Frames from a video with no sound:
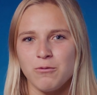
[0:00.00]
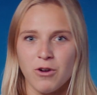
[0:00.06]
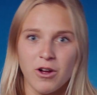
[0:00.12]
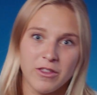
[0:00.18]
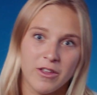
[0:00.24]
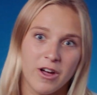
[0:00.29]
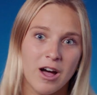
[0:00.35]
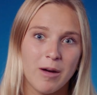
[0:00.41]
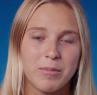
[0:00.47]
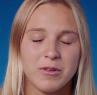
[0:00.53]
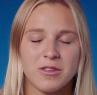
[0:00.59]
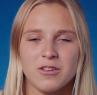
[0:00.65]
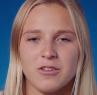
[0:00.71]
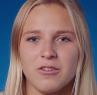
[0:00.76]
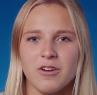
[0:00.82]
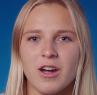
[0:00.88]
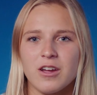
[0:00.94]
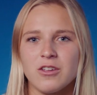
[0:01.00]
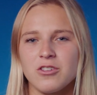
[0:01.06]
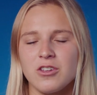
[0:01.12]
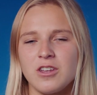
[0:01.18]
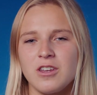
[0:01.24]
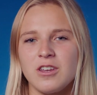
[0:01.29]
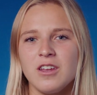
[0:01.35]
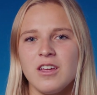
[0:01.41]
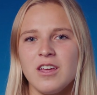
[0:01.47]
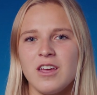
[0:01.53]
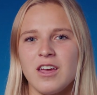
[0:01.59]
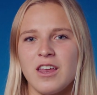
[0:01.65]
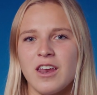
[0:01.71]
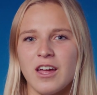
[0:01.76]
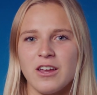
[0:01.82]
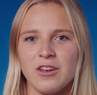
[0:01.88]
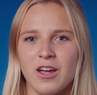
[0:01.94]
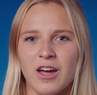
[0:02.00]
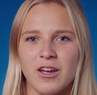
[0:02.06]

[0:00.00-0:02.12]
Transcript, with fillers: run the opposite direction and I,